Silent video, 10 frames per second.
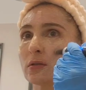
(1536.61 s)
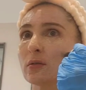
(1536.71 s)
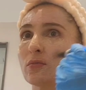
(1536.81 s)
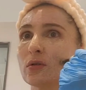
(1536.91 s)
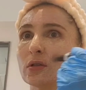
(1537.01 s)

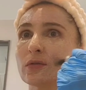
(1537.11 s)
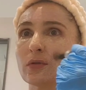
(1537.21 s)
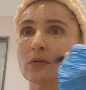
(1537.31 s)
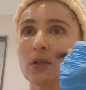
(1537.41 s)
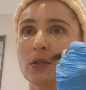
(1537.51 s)
the more this
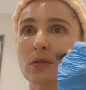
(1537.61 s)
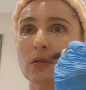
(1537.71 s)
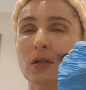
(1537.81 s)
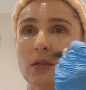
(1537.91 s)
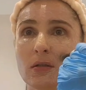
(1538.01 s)

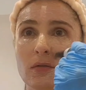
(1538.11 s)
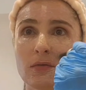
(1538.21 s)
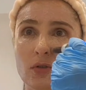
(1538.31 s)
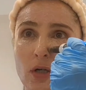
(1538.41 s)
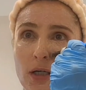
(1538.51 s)
foundation kind of
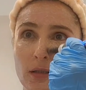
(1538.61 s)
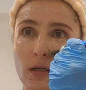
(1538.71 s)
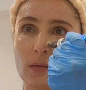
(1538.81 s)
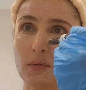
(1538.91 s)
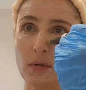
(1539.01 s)
dried
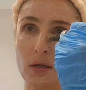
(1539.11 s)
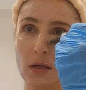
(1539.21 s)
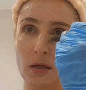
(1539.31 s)
up.